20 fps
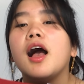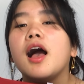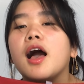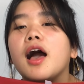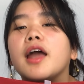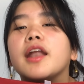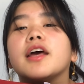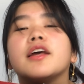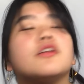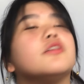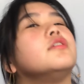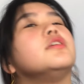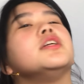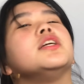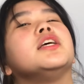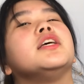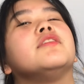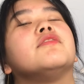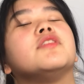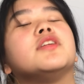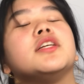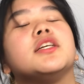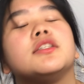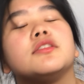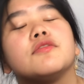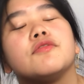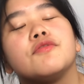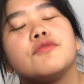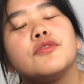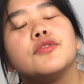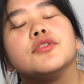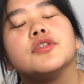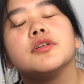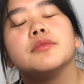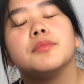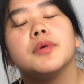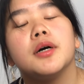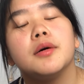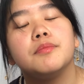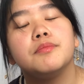and I don't even need to fold them
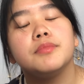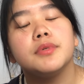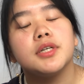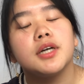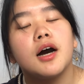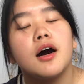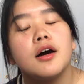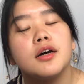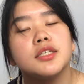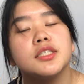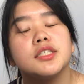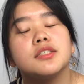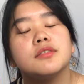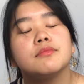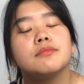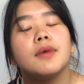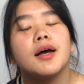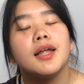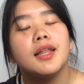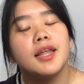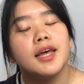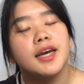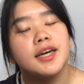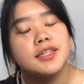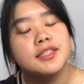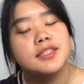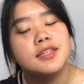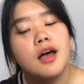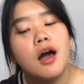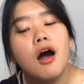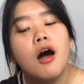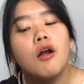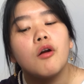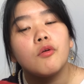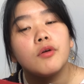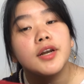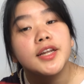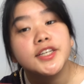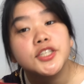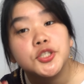up because my legs are
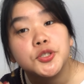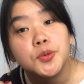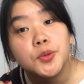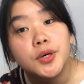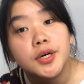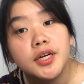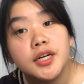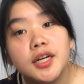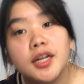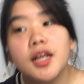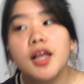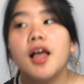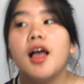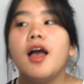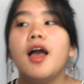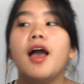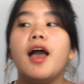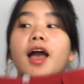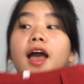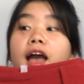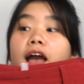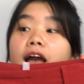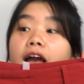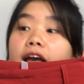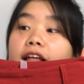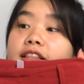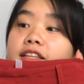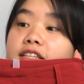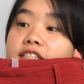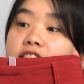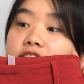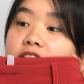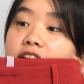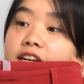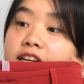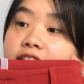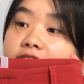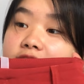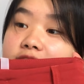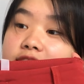really short and the
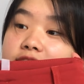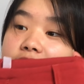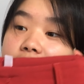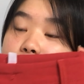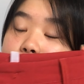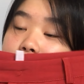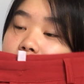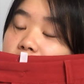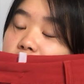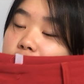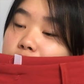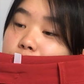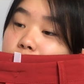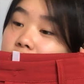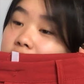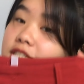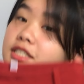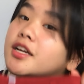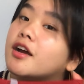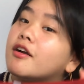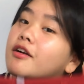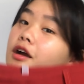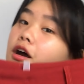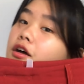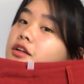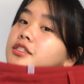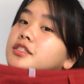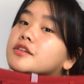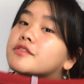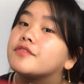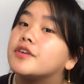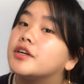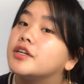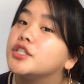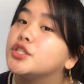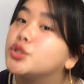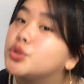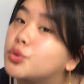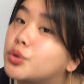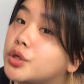Chinese measurements are also very
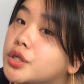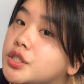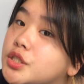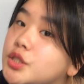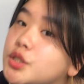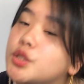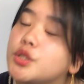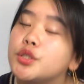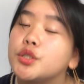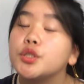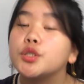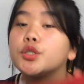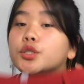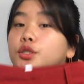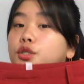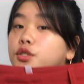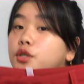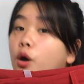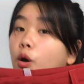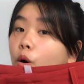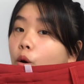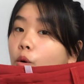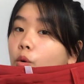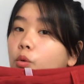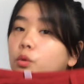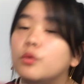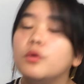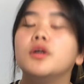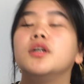short, so